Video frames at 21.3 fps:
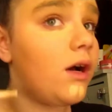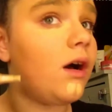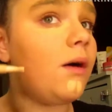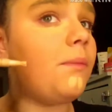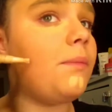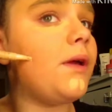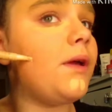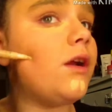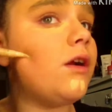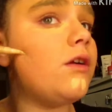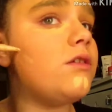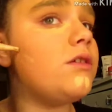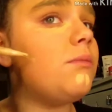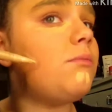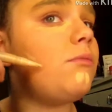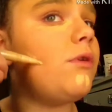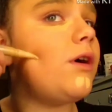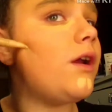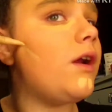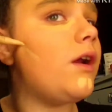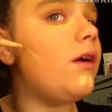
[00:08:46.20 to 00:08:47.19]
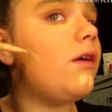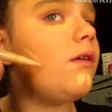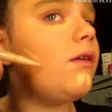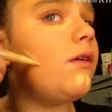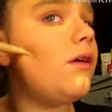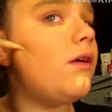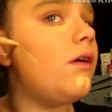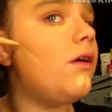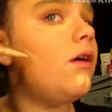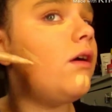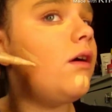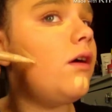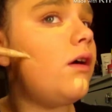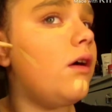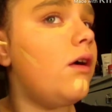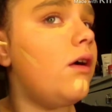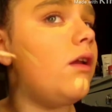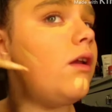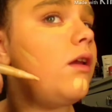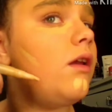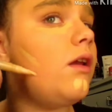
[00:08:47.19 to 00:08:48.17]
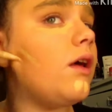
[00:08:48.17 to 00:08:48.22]
up here somewhere.
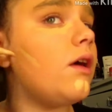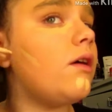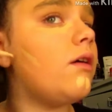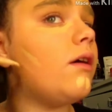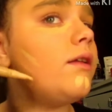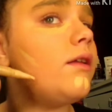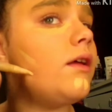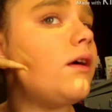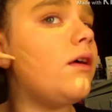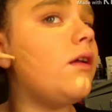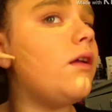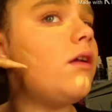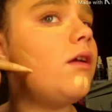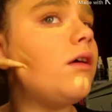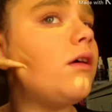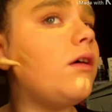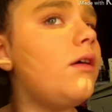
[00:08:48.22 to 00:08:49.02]
I got that. Well,